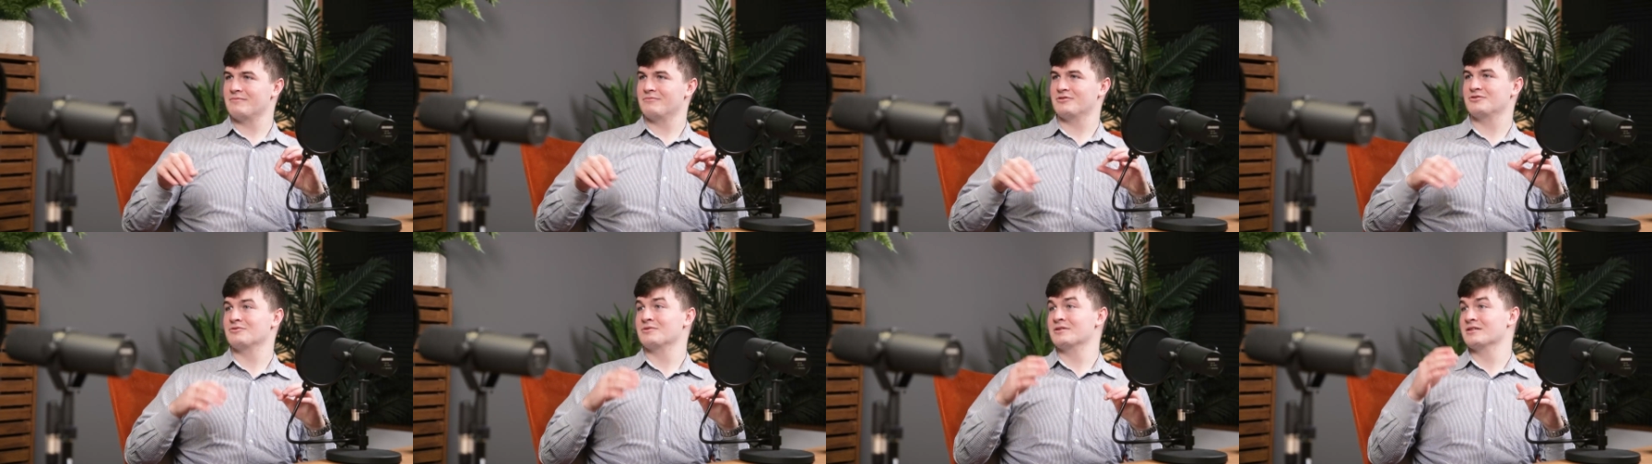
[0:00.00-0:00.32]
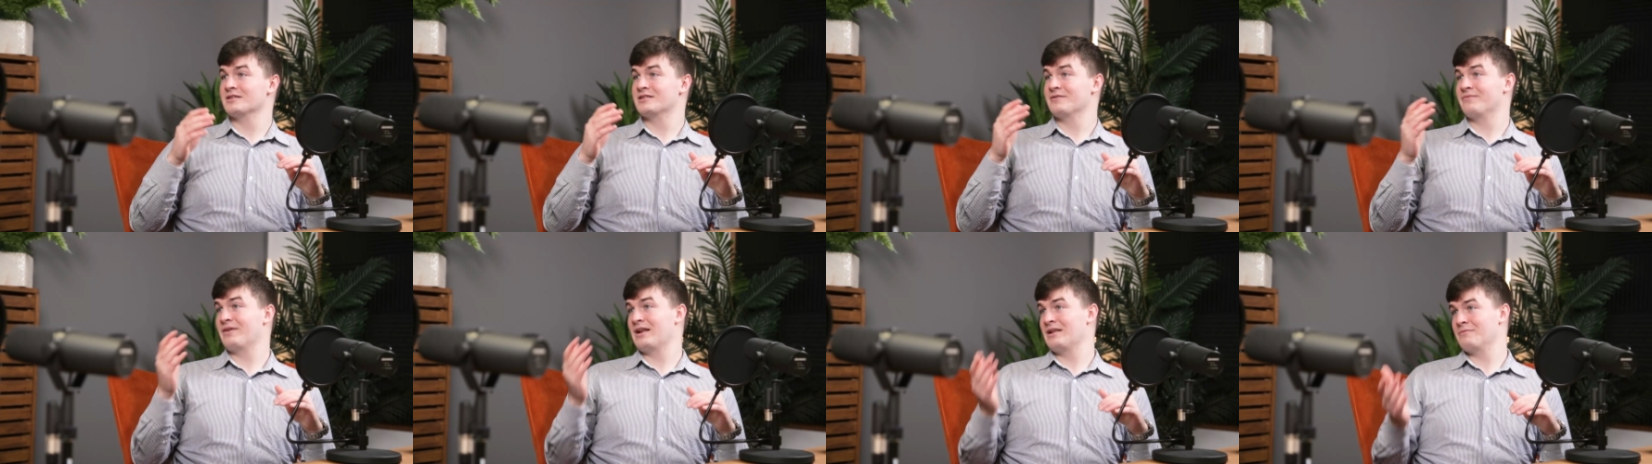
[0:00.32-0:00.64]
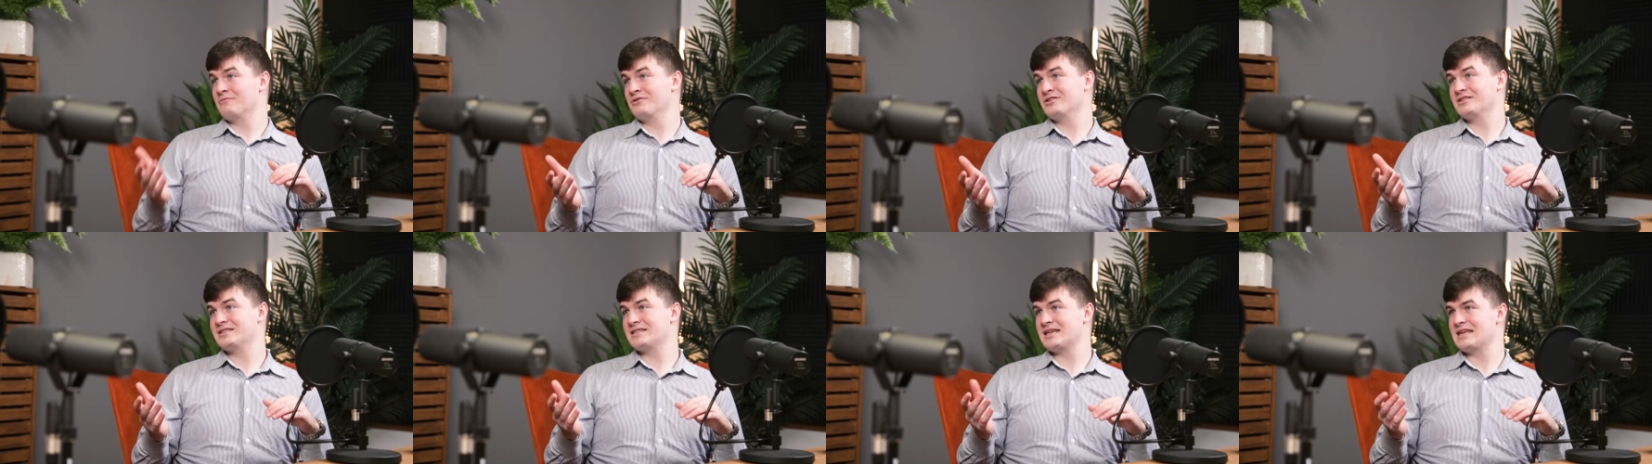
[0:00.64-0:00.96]
between the
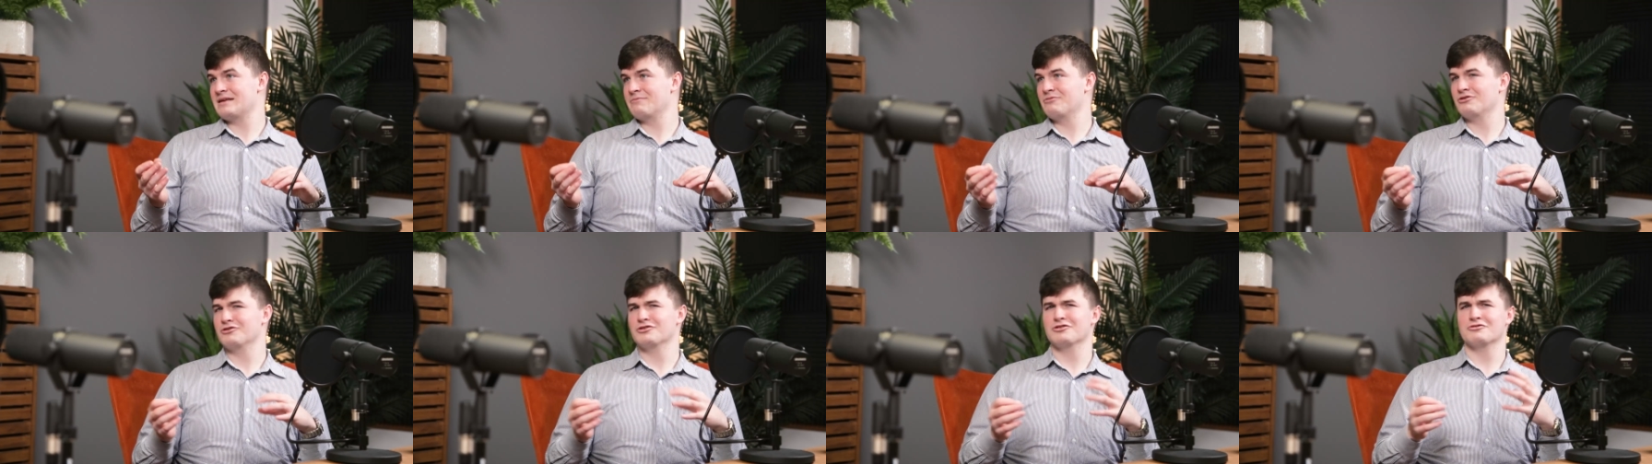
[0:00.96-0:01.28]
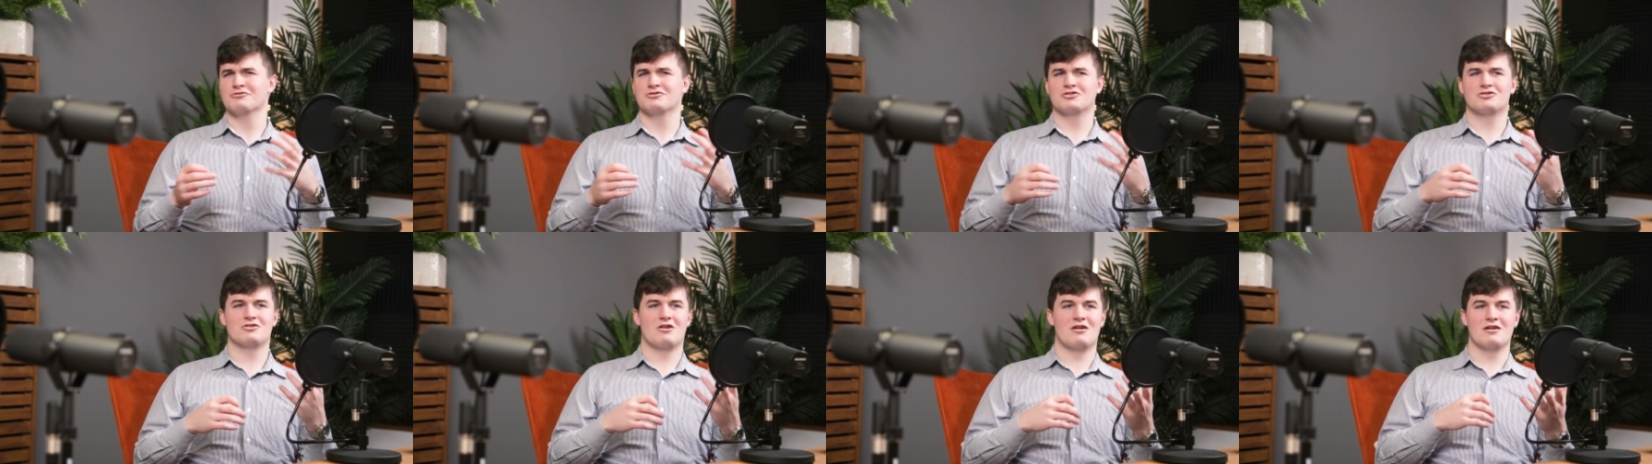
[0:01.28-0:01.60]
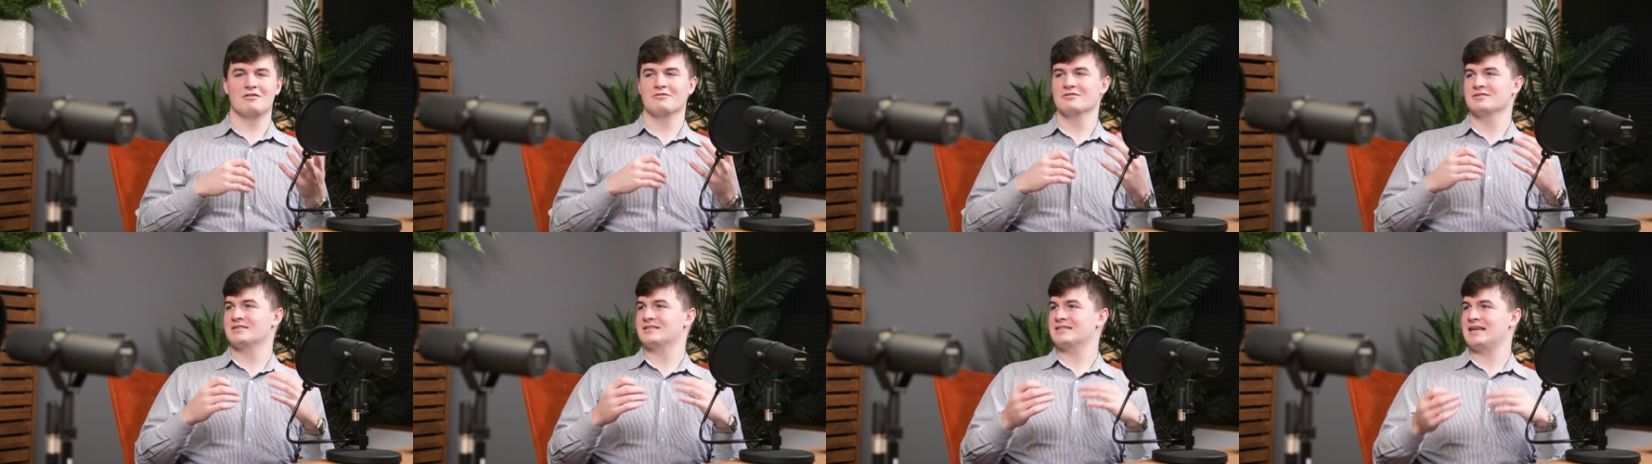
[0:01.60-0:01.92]
development team who do
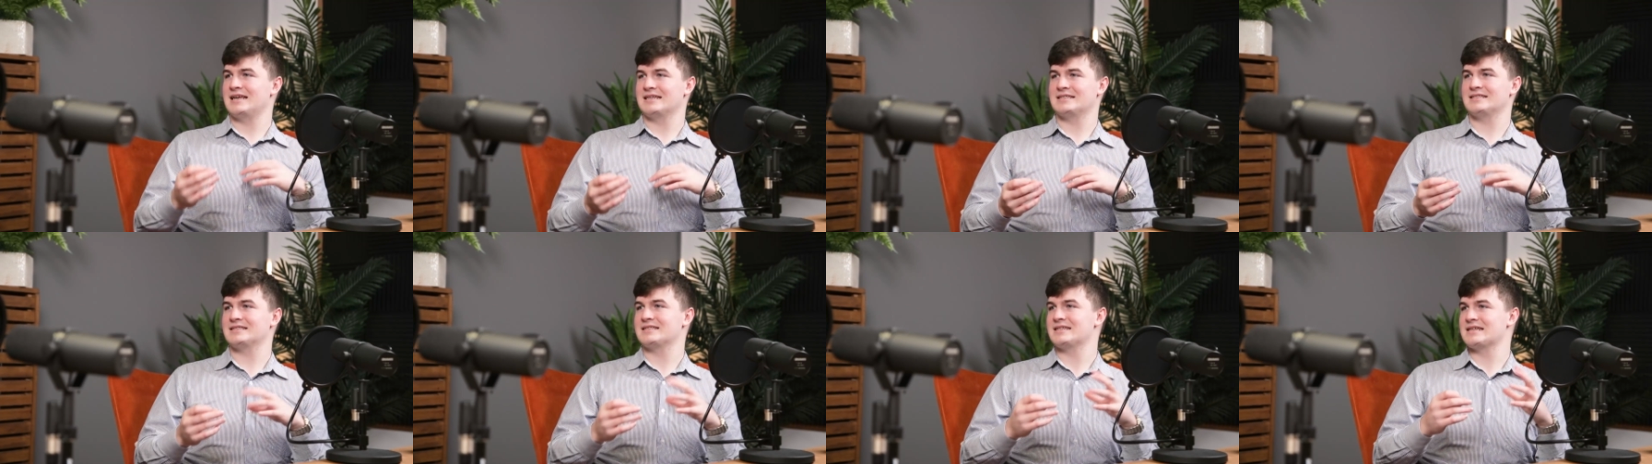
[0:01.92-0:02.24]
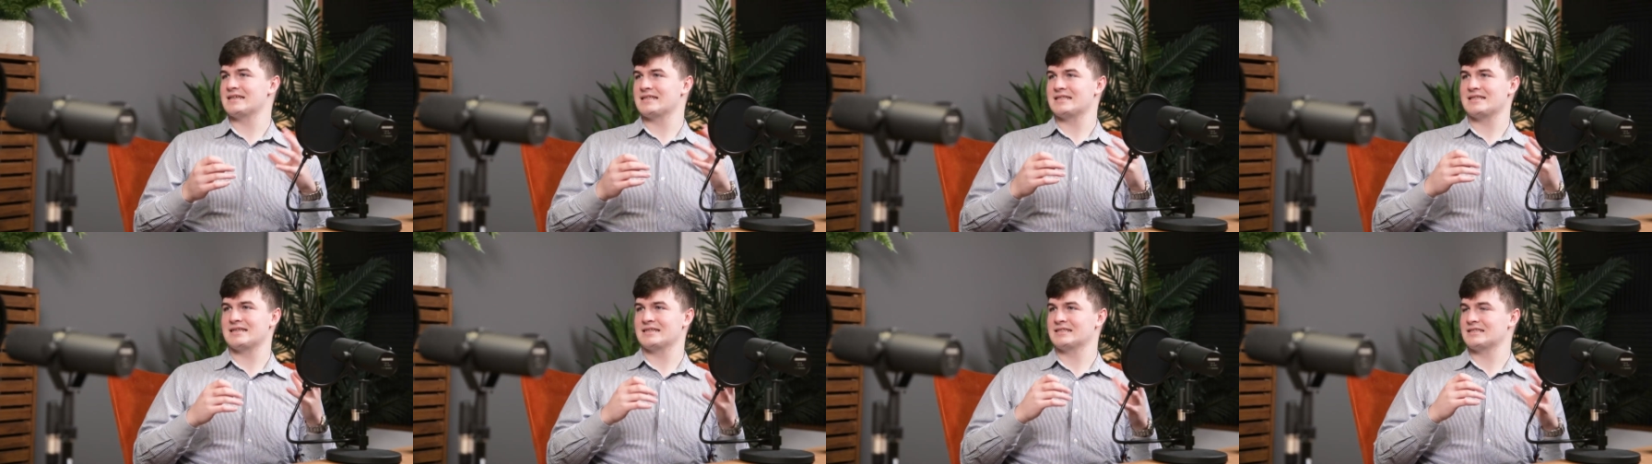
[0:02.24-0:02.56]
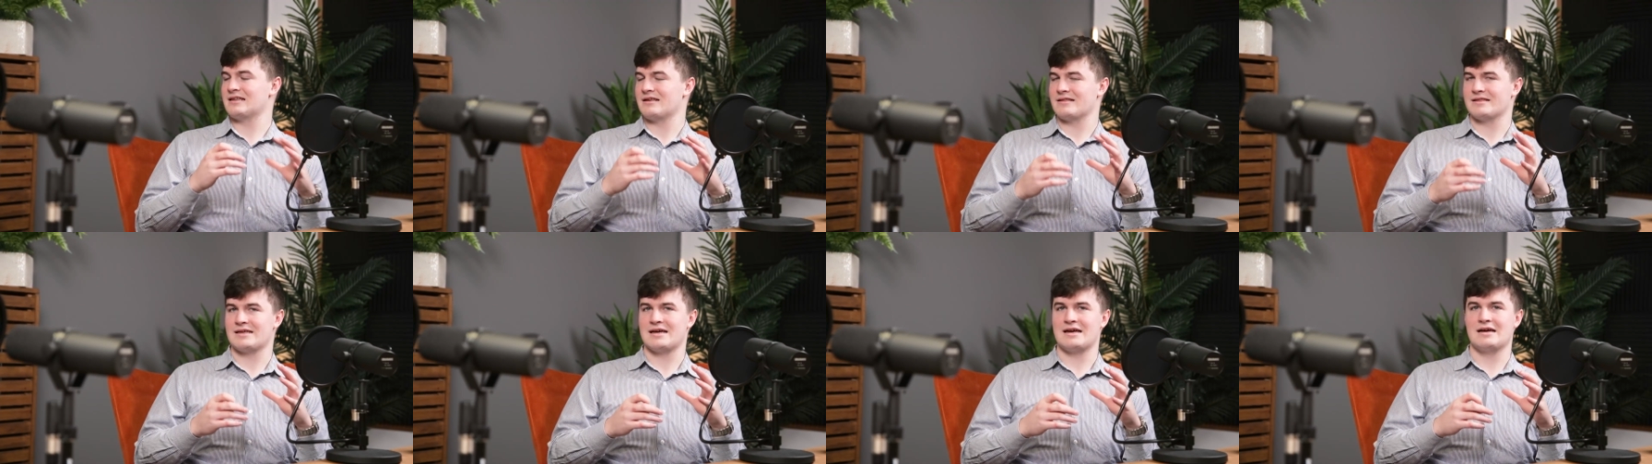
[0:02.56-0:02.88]
trials, testing, things
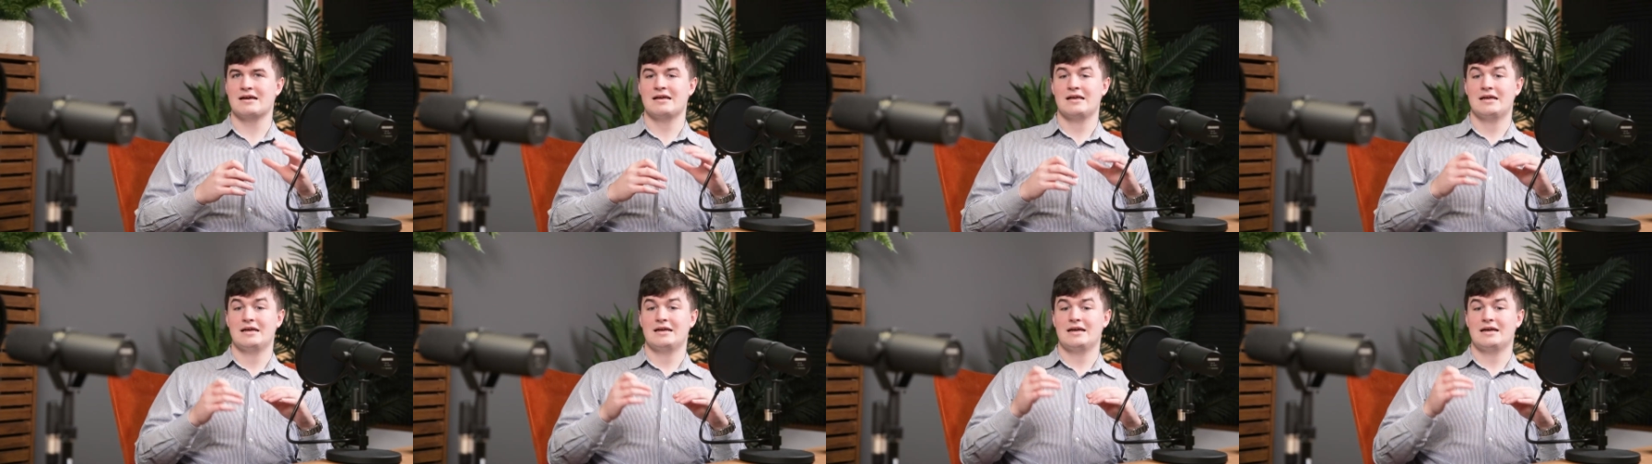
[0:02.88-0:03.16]
like that,